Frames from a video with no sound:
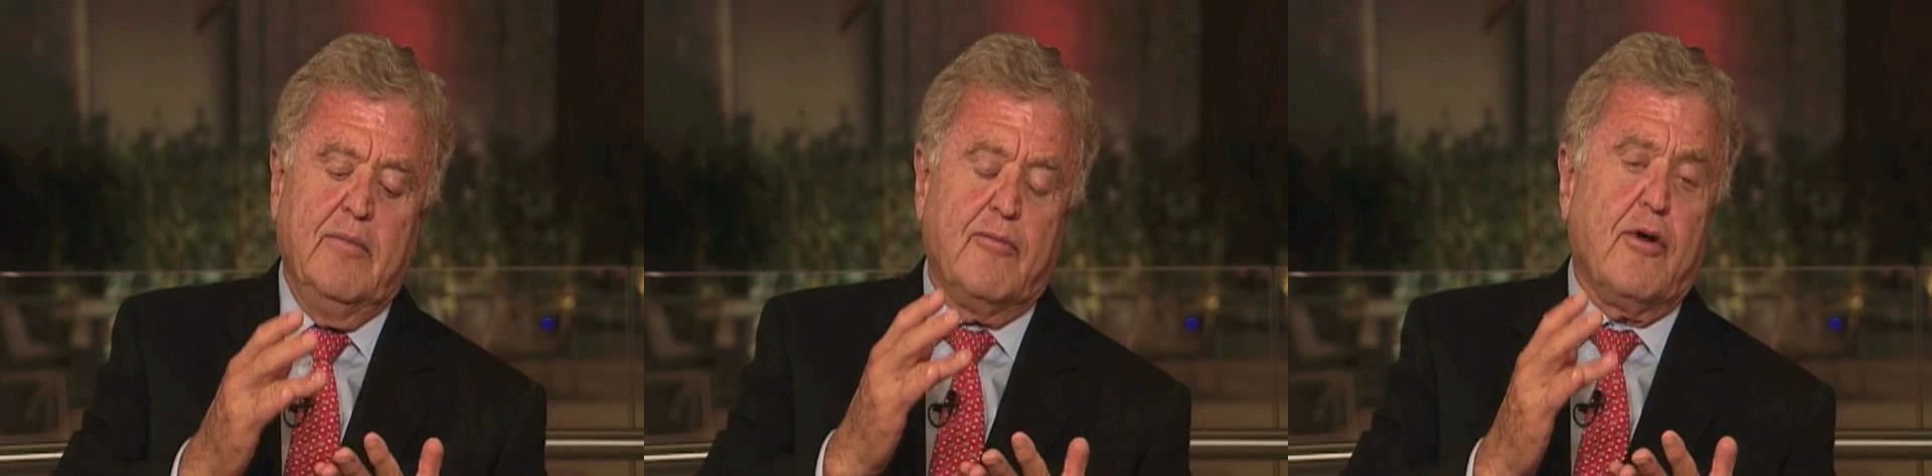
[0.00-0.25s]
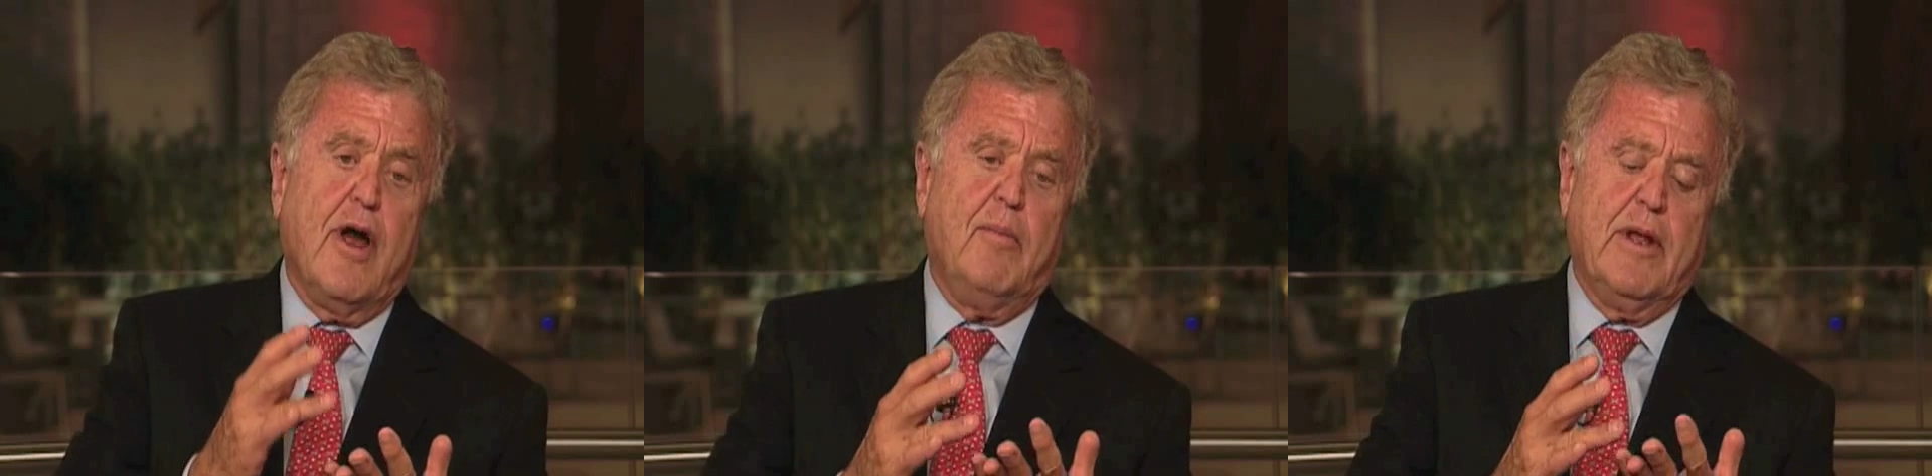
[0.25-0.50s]

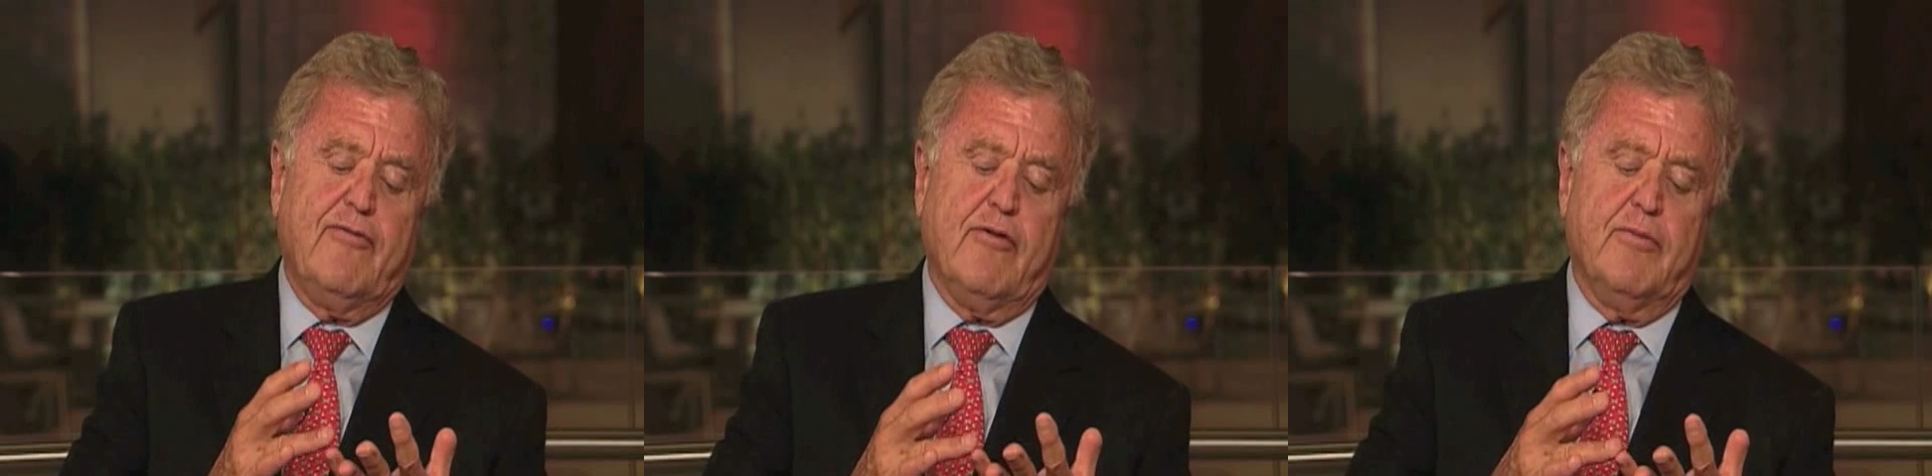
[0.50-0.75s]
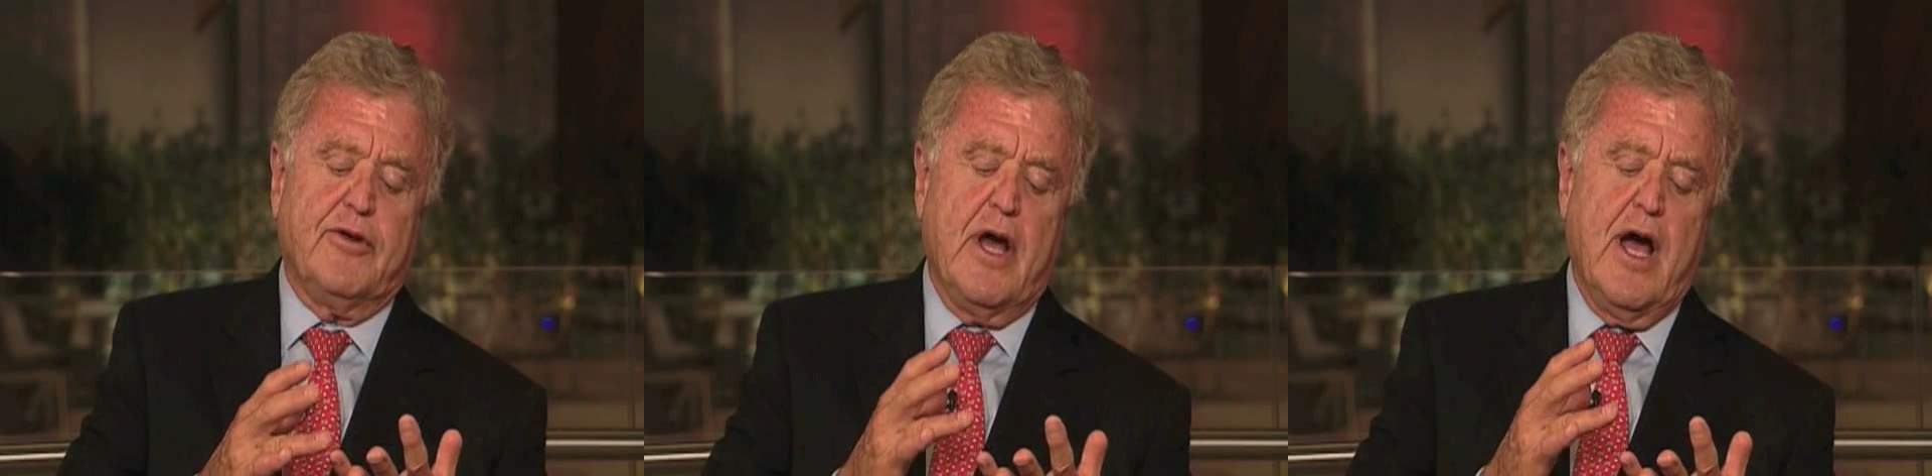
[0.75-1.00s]
probably
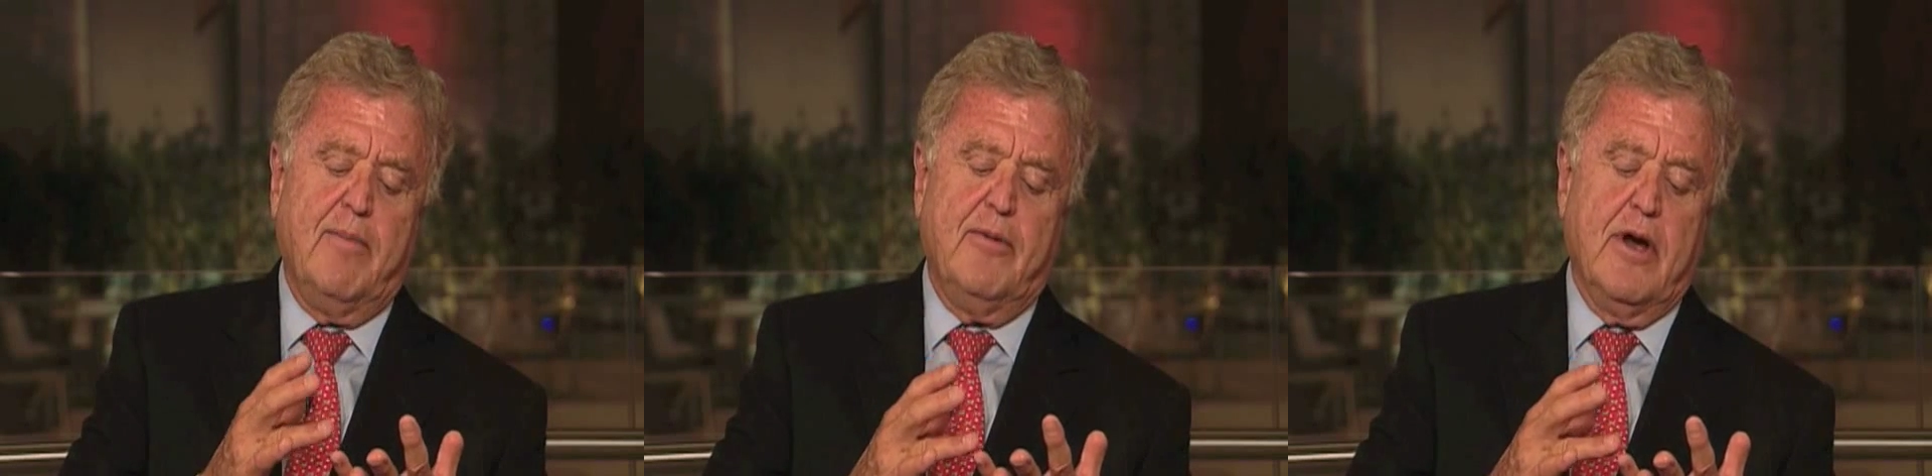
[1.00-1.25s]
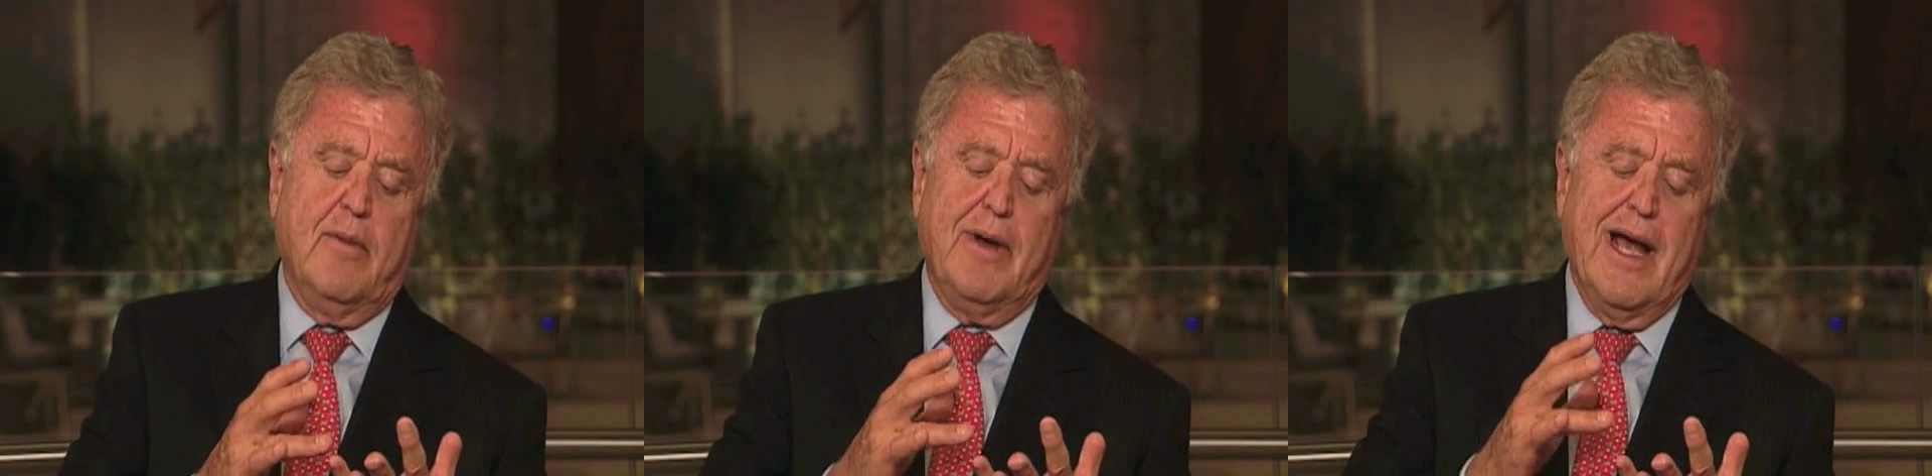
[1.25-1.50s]
from top
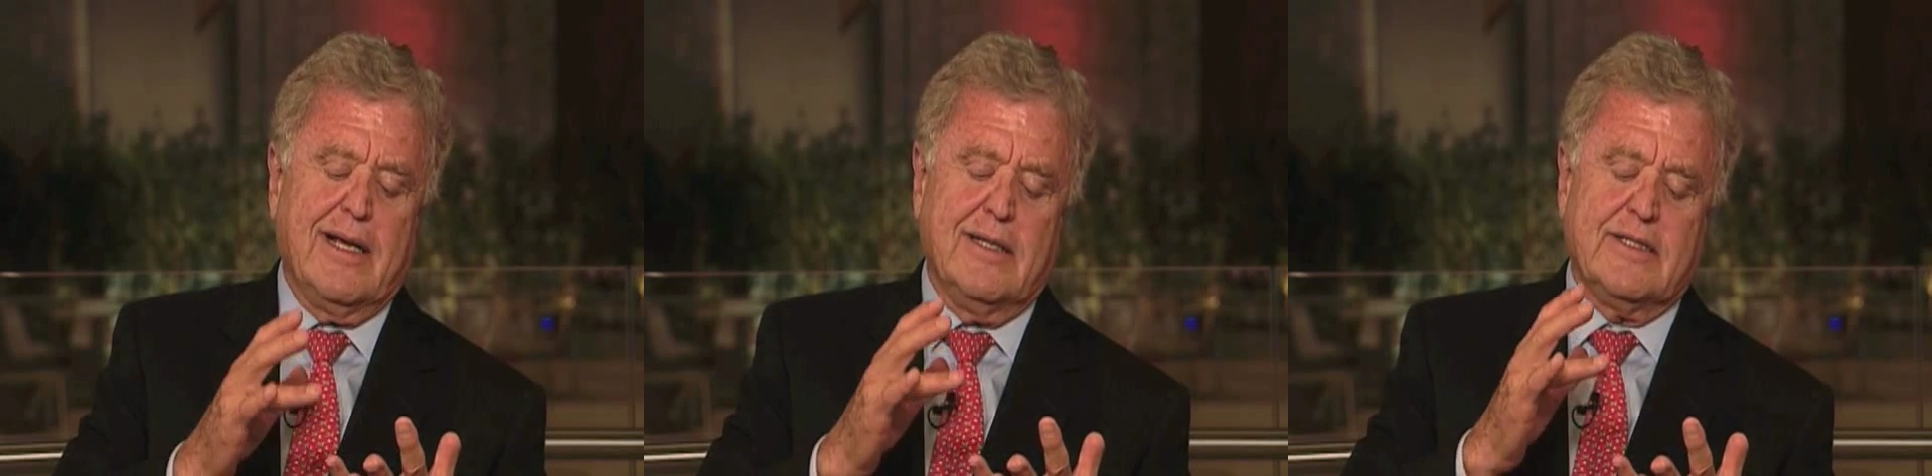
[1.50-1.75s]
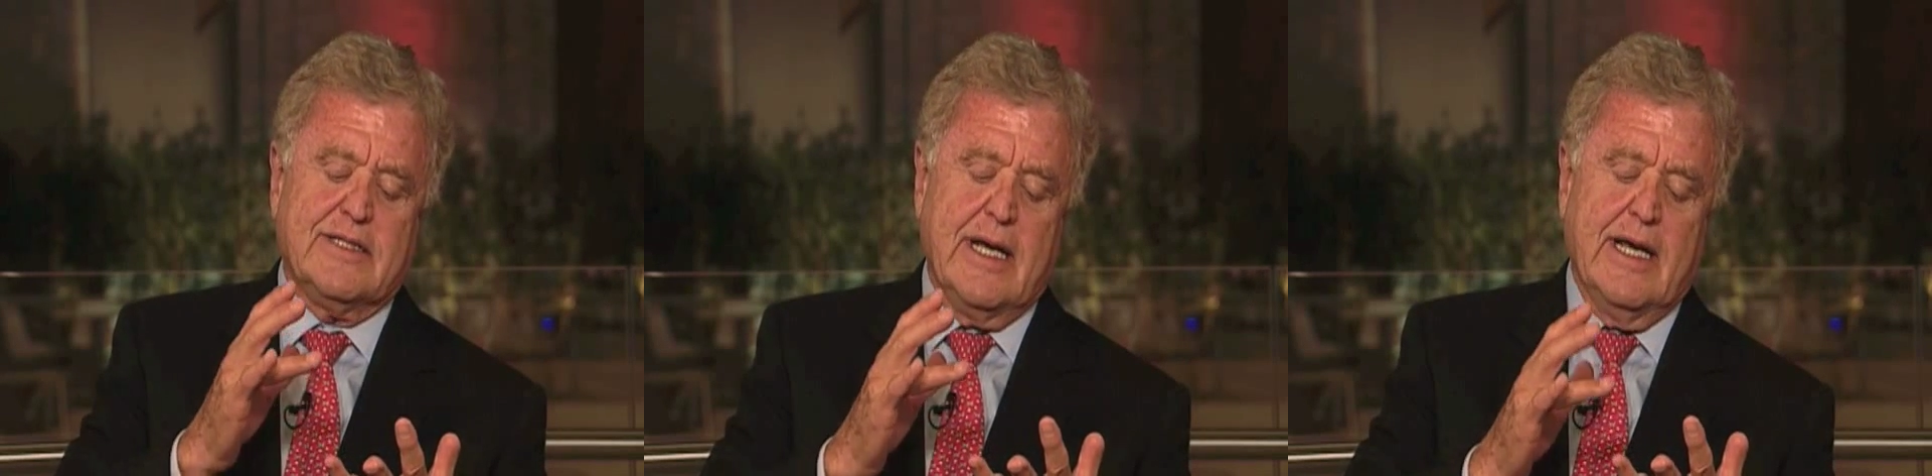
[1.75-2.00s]
up, I
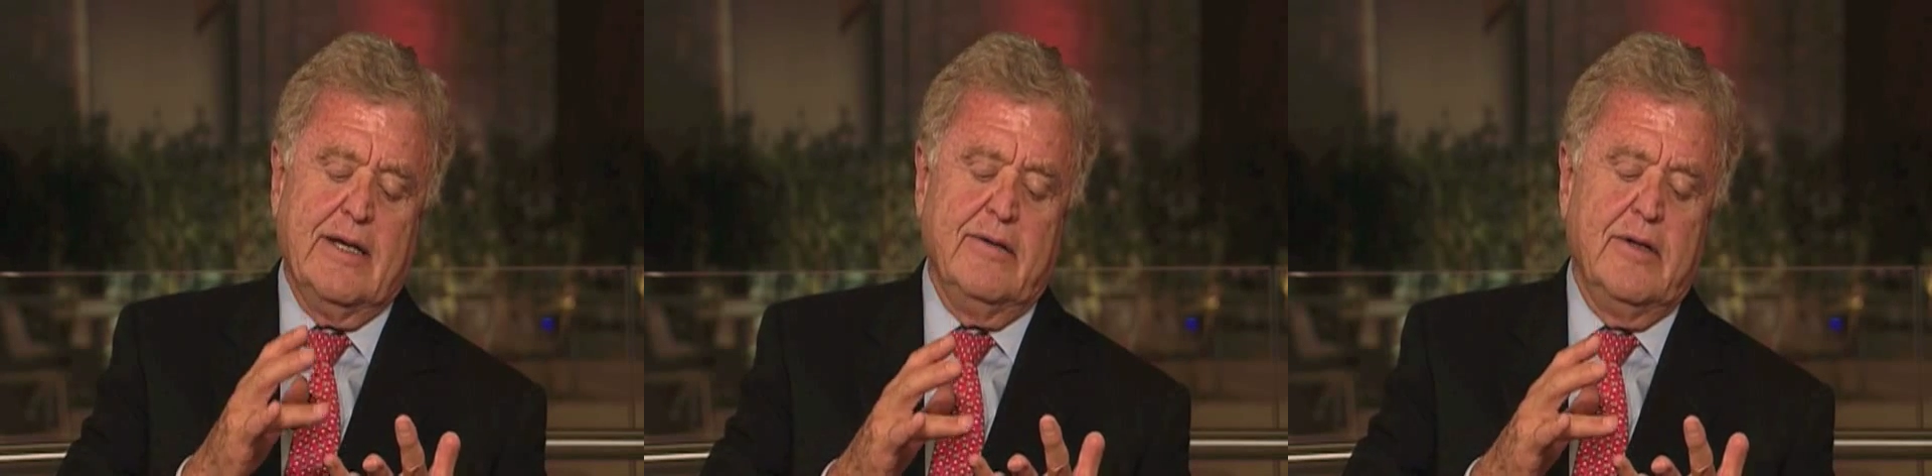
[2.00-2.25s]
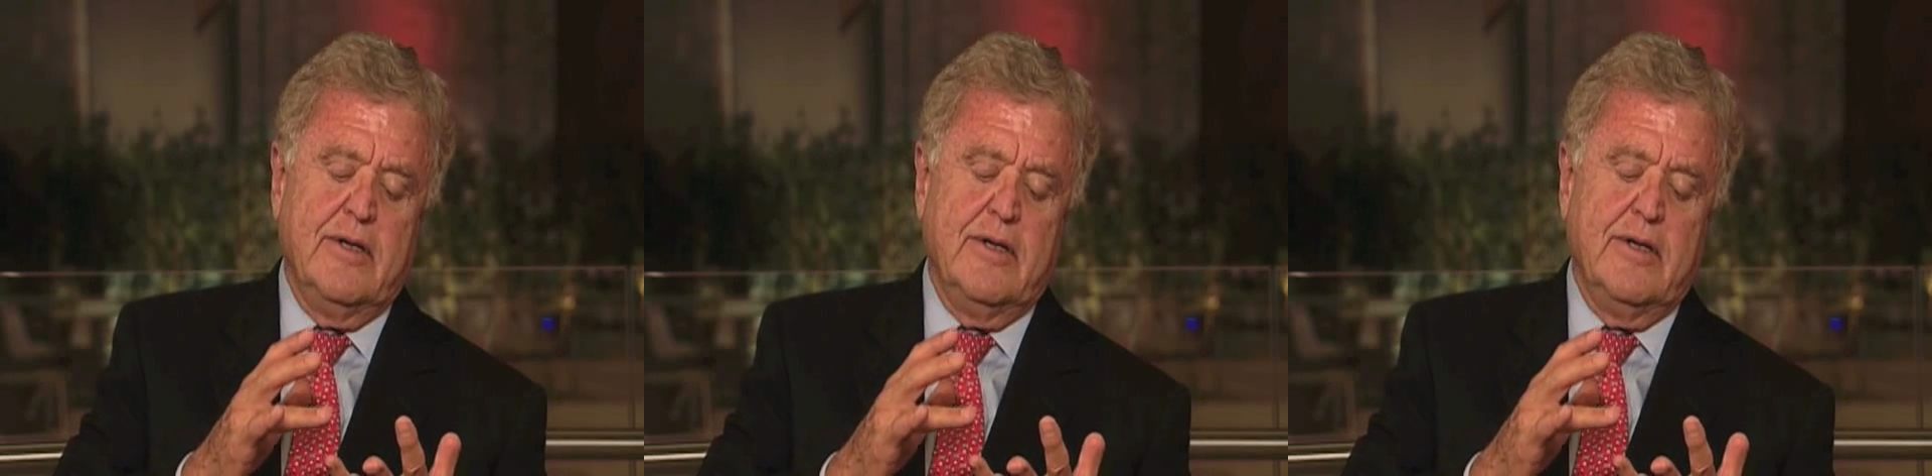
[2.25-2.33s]
could say